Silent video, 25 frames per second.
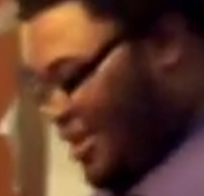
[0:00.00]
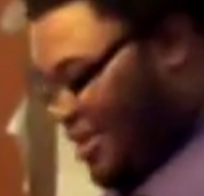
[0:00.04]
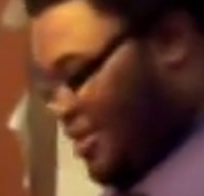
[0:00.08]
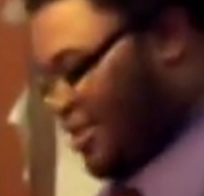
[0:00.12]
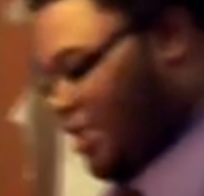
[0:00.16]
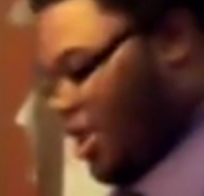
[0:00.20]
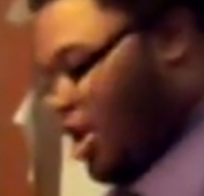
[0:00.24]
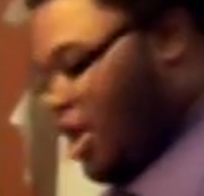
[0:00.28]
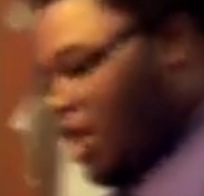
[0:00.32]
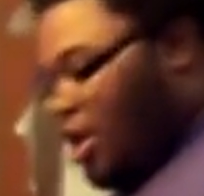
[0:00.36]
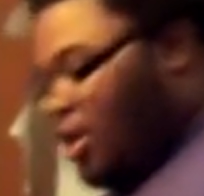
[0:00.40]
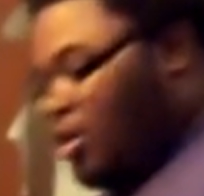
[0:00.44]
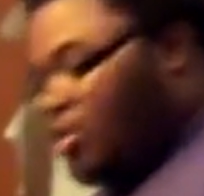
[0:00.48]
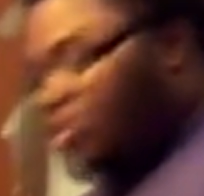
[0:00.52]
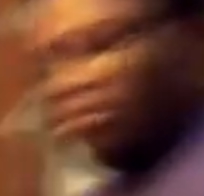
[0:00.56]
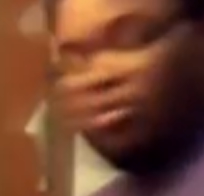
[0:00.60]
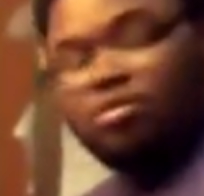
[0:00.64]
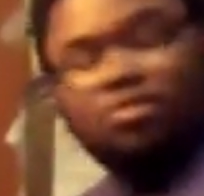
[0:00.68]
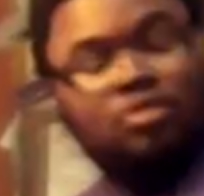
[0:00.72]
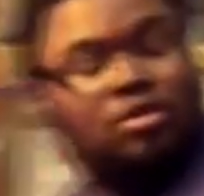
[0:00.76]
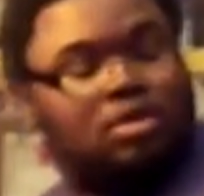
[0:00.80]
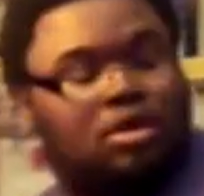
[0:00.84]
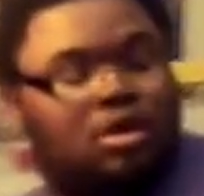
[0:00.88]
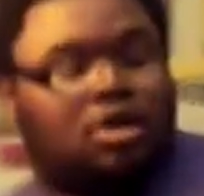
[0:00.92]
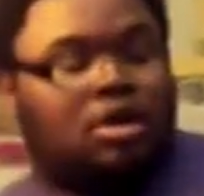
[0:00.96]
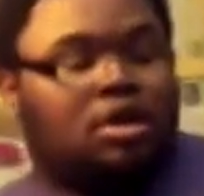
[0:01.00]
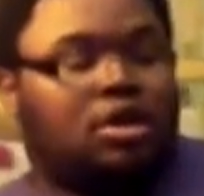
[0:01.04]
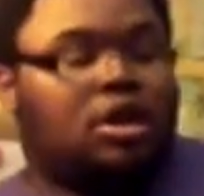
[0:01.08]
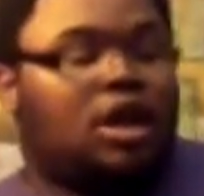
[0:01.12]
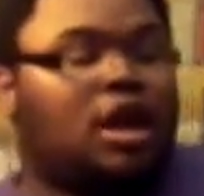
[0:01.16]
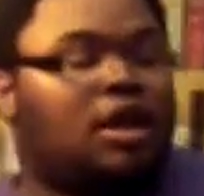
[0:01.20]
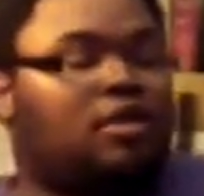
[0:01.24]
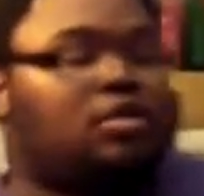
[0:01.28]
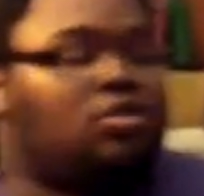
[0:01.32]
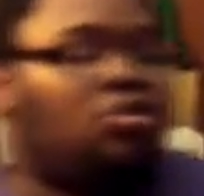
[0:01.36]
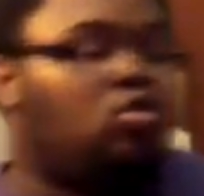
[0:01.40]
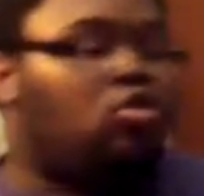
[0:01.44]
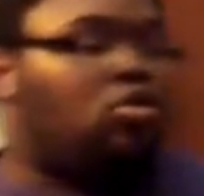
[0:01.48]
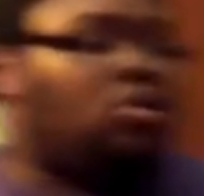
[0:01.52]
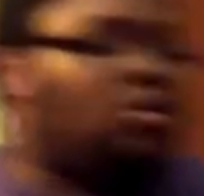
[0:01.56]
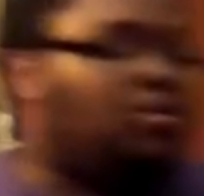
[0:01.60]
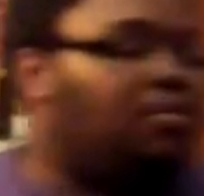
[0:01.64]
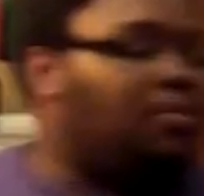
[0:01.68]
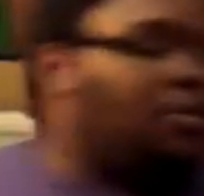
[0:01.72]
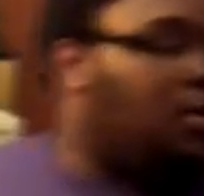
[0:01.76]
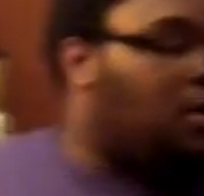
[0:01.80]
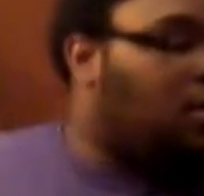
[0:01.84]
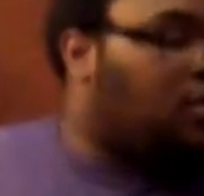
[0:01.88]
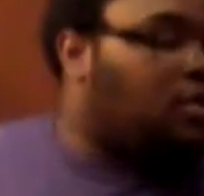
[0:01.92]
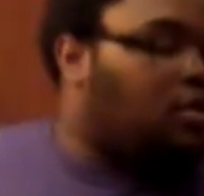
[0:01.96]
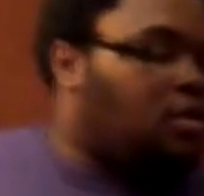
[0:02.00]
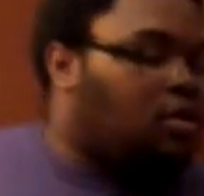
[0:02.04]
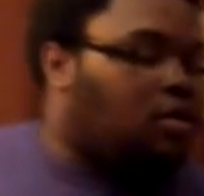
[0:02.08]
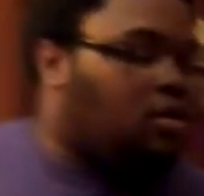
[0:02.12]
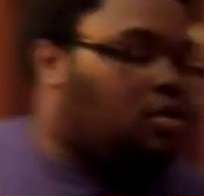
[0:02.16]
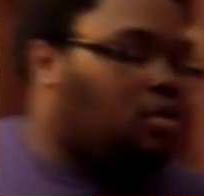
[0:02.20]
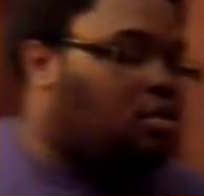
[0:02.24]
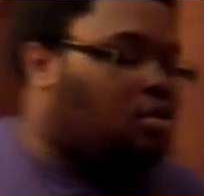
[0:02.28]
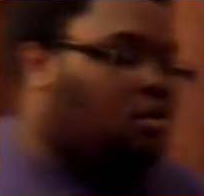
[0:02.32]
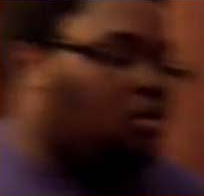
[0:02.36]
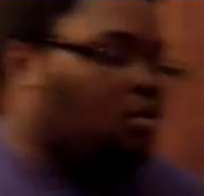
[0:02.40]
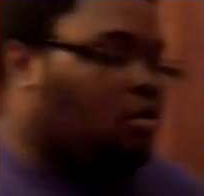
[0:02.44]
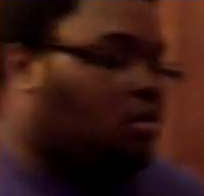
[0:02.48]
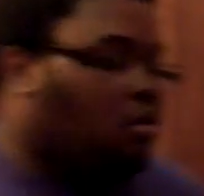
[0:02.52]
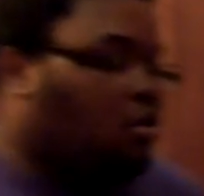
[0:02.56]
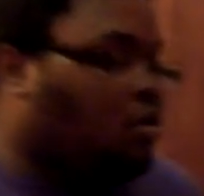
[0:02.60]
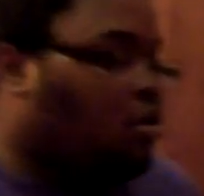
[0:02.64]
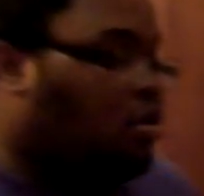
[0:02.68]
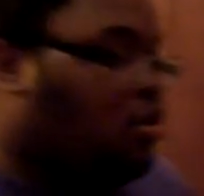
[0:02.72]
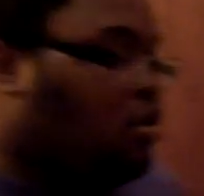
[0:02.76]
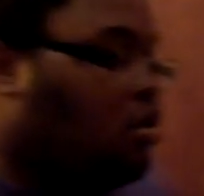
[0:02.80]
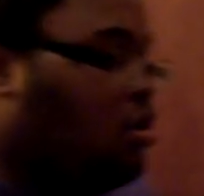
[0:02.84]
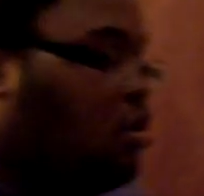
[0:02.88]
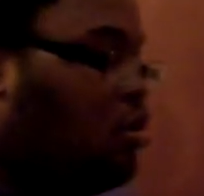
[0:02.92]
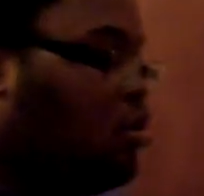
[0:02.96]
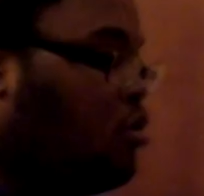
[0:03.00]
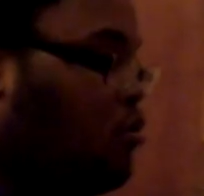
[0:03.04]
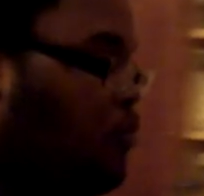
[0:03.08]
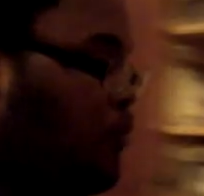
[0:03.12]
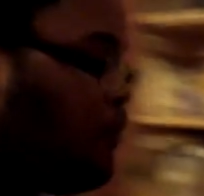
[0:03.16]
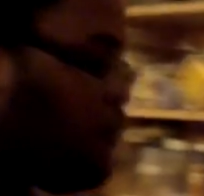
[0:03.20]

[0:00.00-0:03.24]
Now, next order of business, you know,